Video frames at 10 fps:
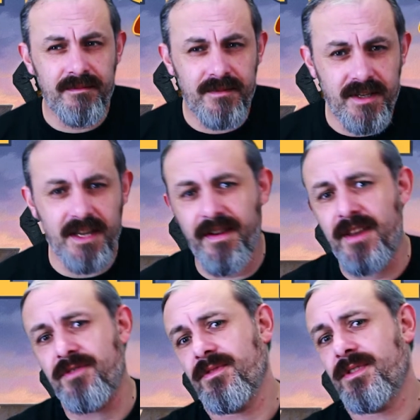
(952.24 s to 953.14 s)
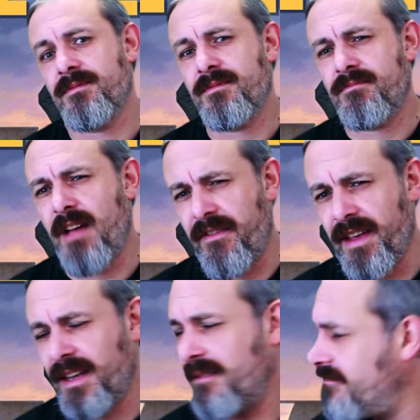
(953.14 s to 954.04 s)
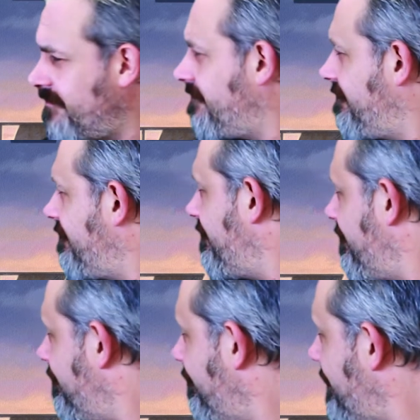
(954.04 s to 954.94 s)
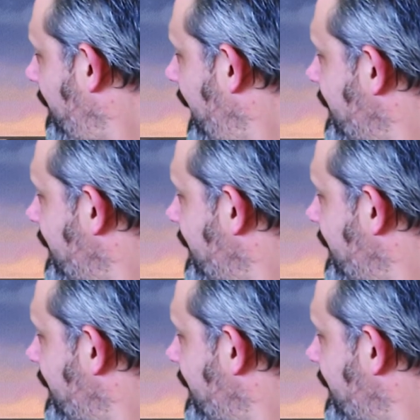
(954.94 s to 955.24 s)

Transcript: City of Angels, I think. It's up there